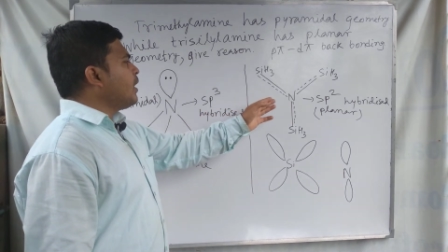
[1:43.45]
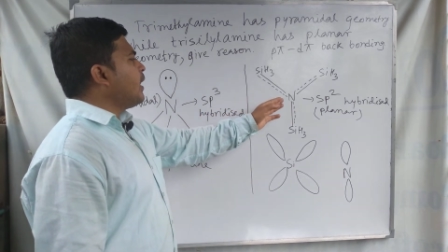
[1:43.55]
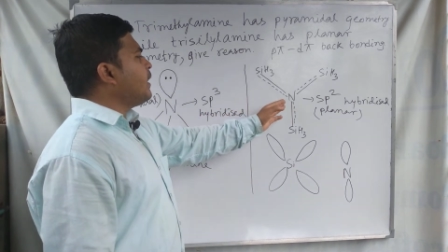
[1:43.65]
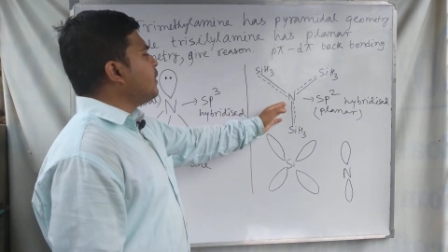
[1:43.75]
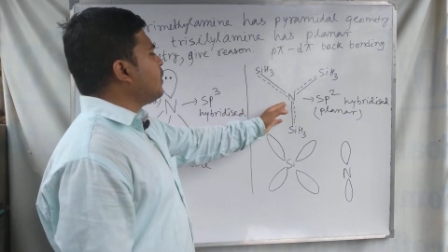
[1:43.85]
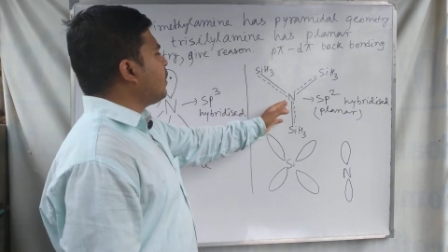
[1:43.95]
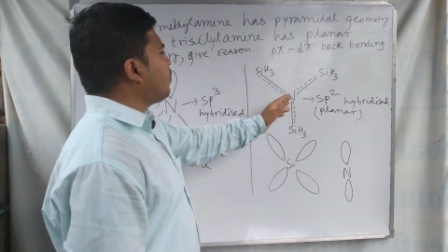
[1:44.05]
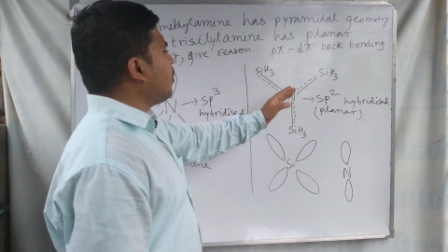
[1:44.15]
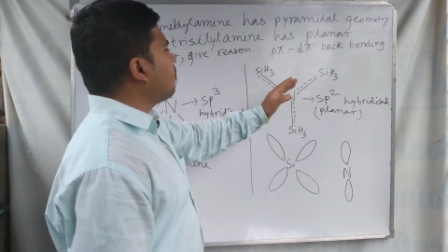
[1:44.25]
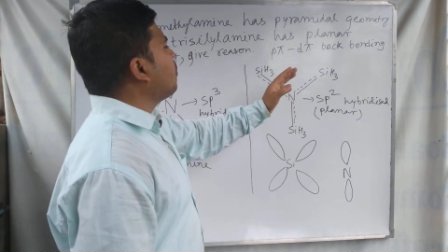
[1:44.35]
and in
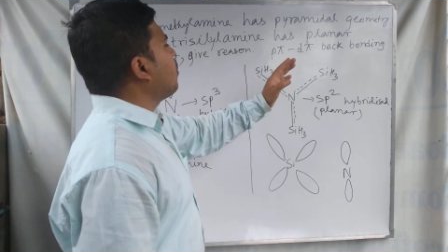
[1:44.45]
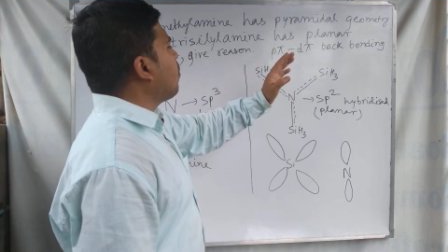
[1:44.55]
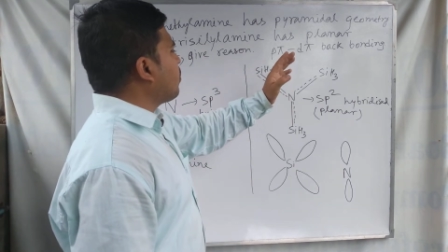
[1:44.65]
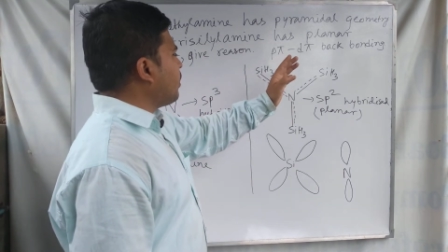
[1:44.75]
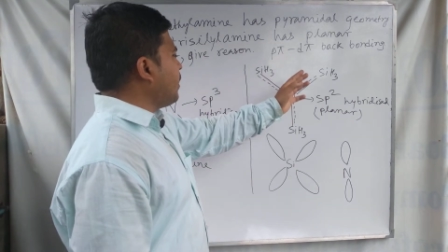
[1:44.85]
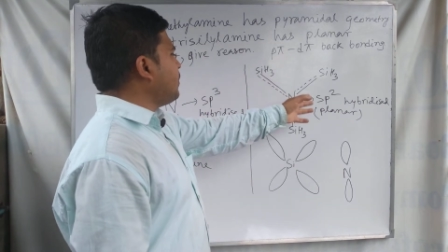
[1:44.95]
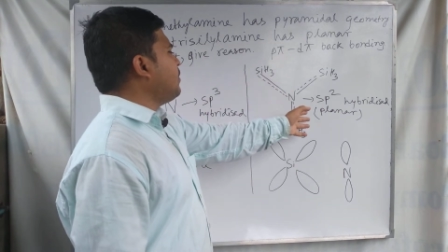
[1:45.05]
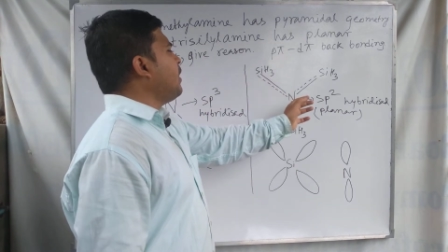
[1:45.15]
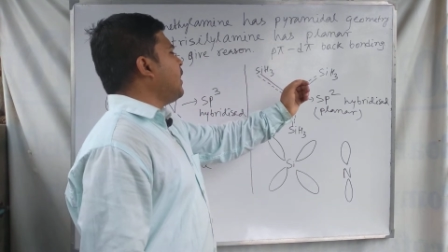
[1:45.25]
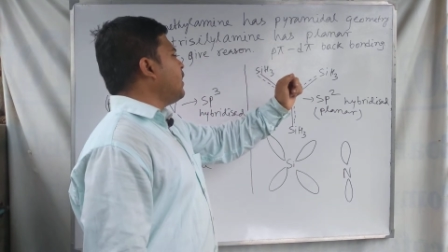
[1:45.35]
case of
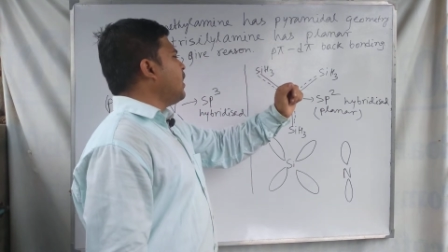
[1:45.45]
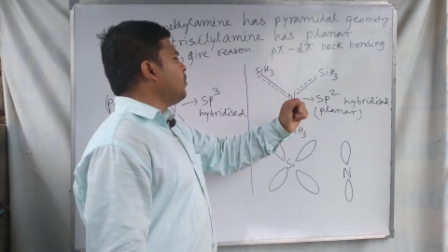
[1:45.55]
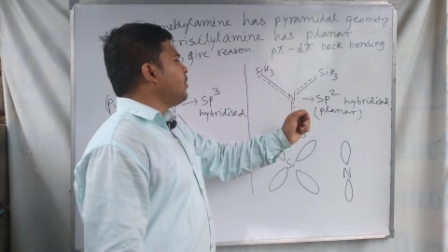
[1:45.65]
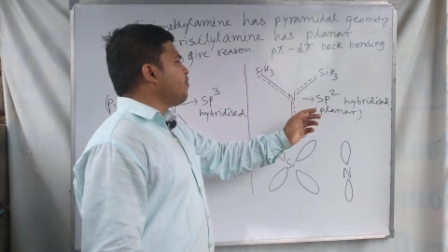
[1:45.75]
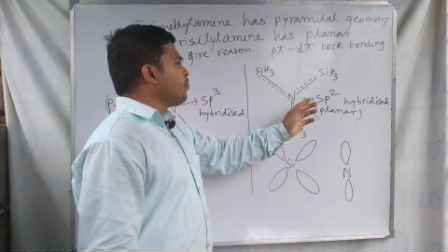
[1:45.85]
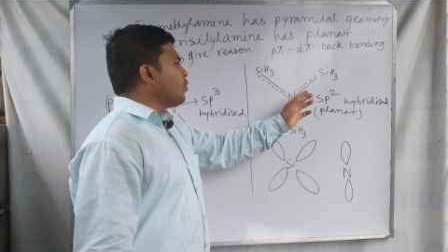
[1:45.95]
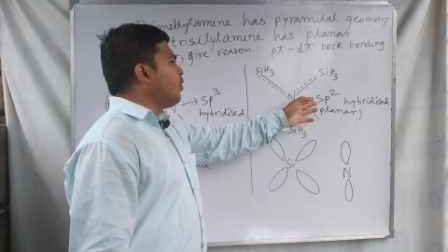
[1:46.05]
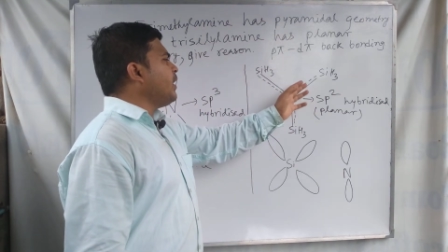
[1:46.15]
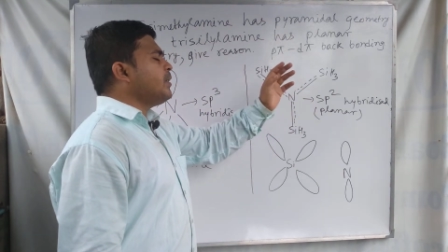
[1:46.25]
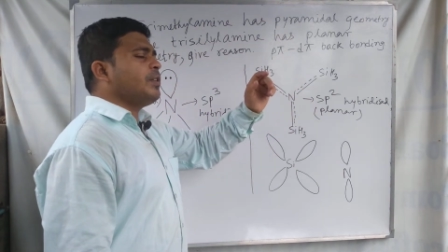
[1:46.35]
trisiliylamine,
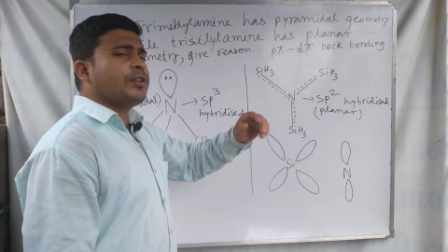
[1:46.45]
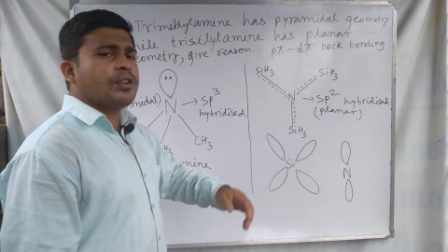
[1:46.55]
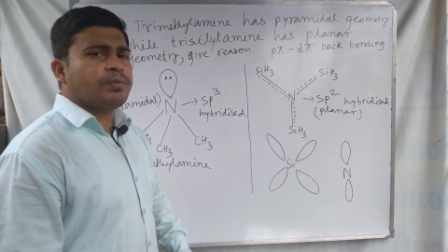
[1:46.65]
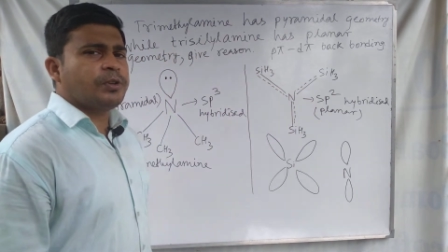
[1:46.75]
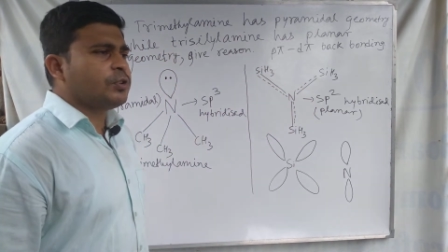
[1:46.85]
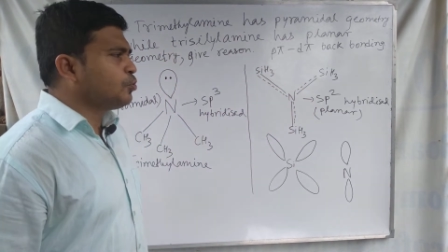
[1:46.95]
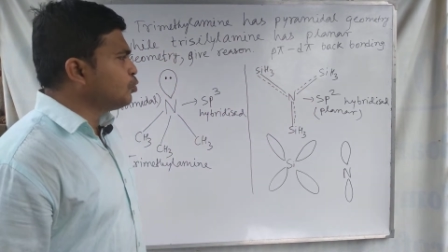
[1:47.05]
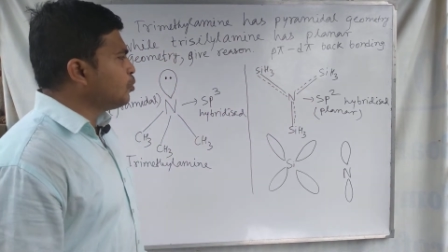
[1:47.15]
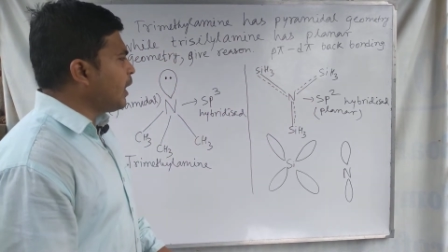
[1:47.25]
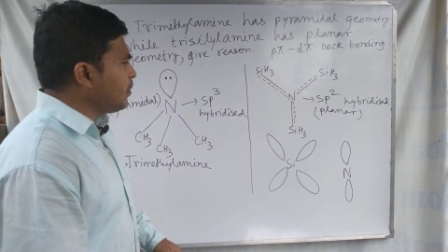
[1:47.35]
why it is sp2
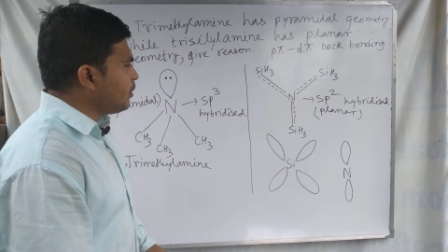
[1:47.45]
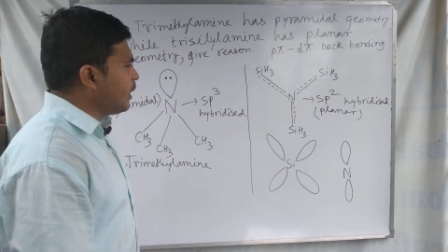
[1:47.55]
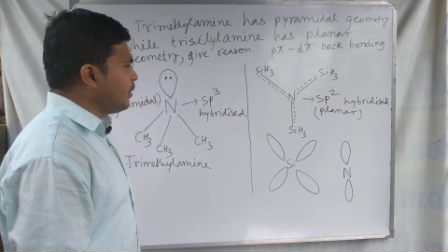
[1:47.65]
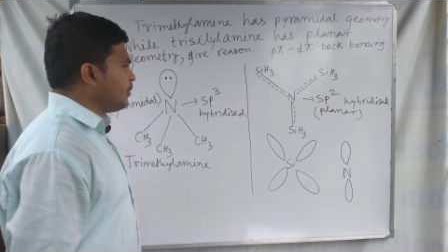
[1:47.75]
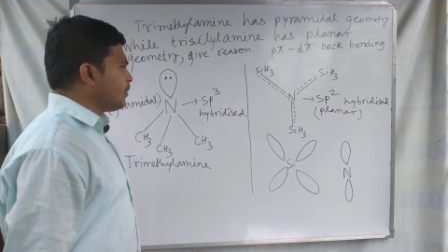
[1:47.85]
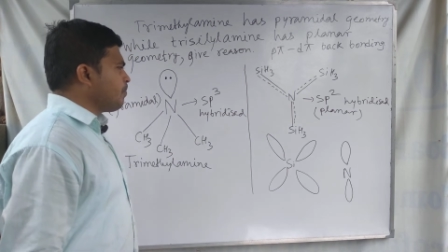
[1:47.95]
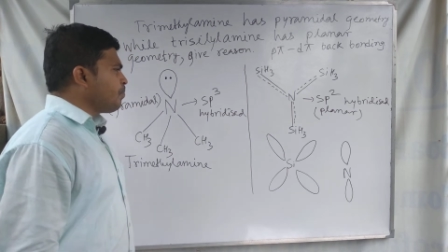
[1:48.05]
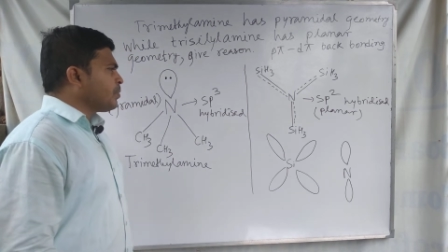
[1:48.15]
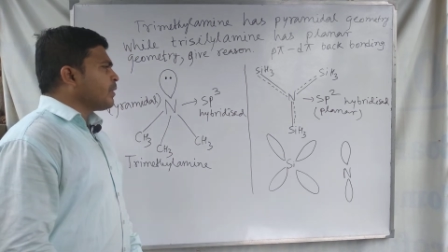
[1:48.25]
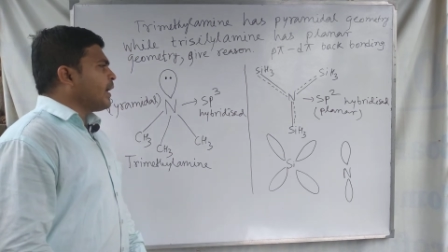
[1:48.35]
hybridized.
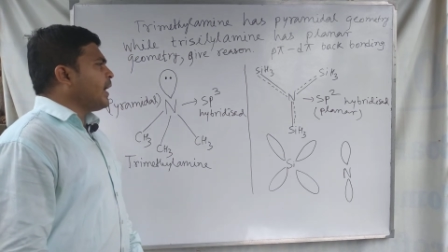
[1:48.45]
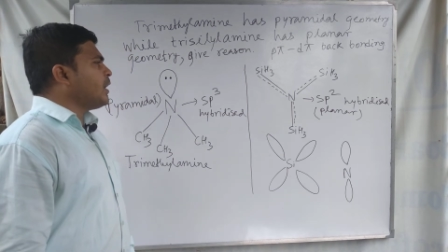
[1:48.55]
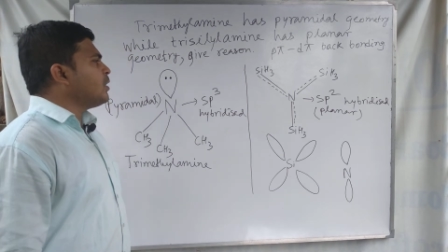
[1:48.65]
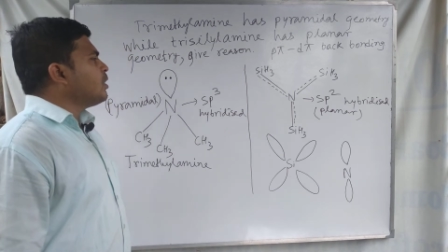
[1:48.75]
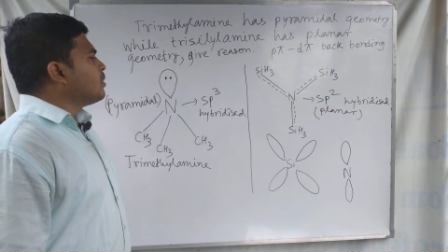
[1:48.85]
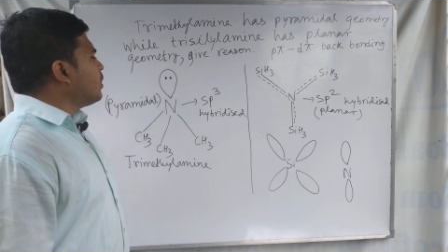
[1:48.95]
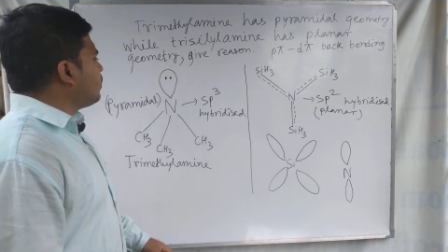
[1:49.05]
And the